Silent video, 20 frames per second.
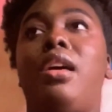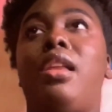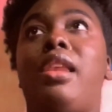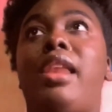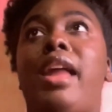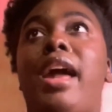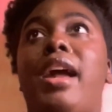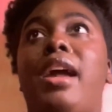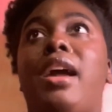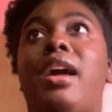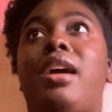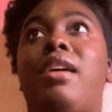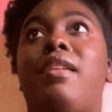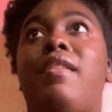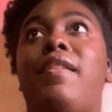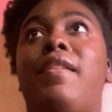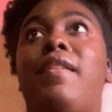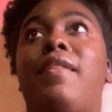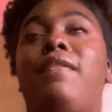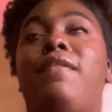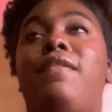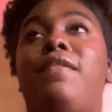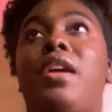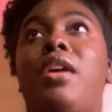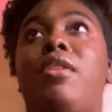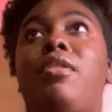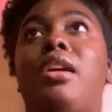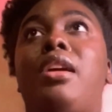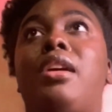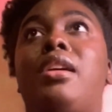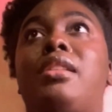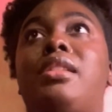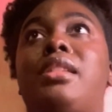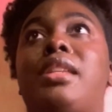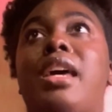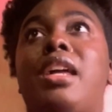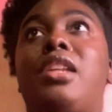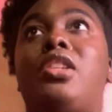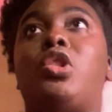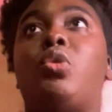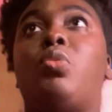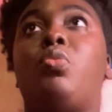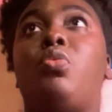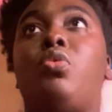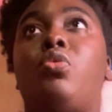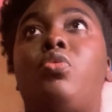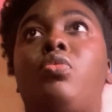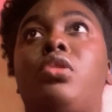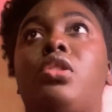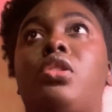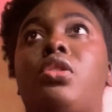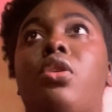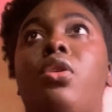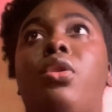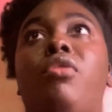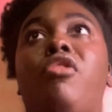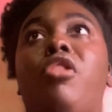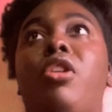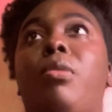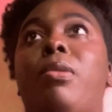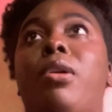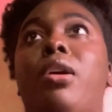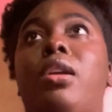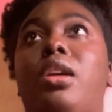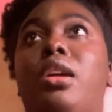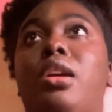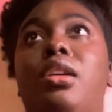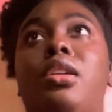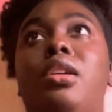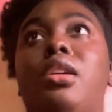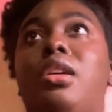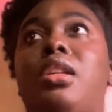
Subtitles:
like very intense wounds all over your body.